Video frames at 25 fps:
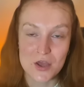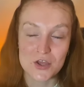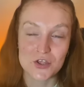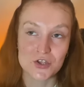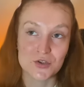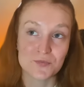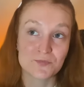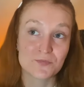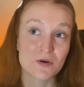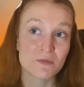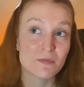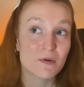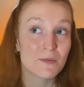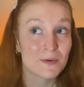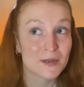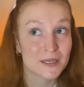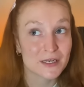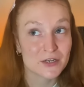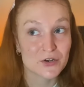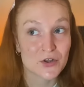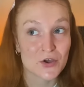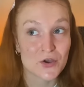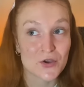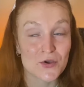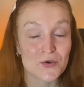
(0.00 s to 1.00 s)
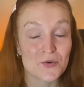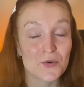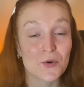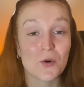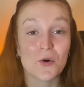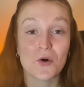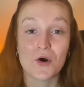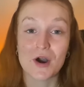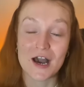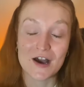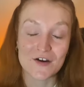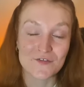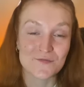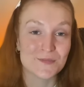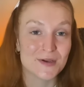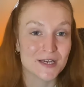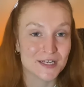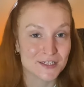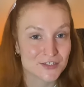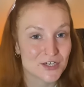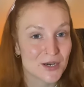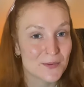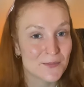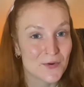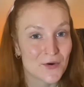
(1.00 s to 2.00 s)
you probably know or have
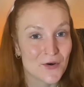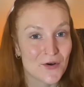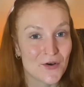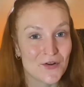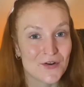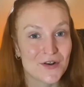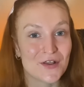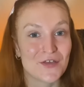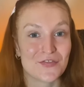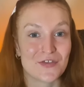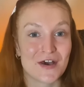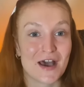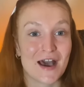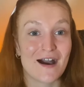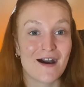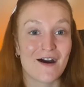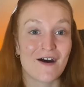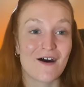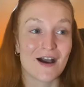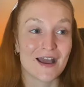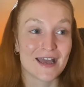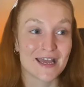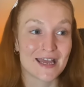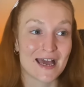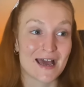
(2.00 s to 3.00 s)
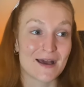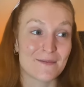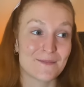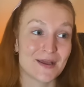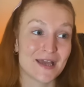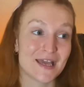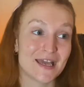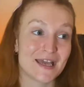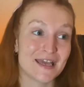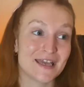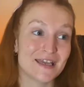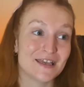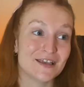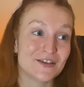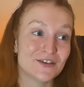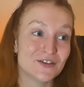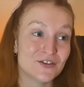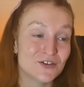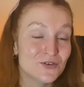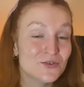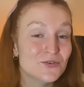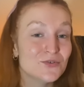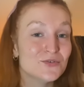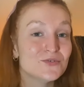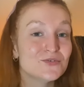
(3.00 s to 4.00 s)
picked up on that I am a
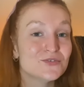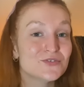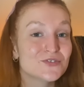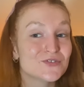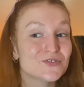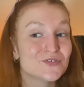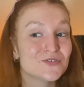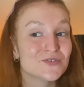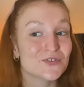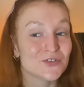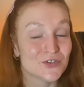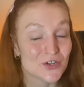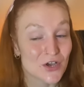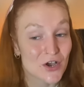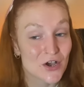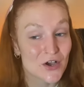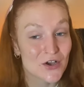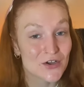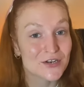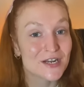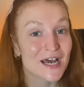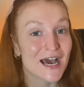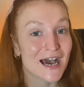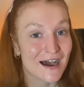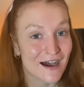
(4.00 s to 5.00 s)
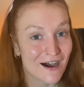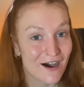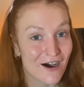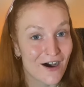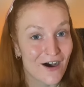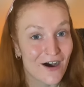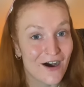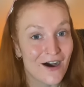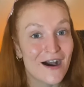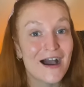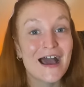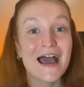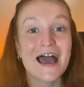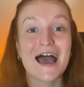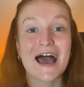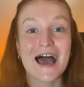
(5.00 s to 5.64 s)
huge nerd at heart,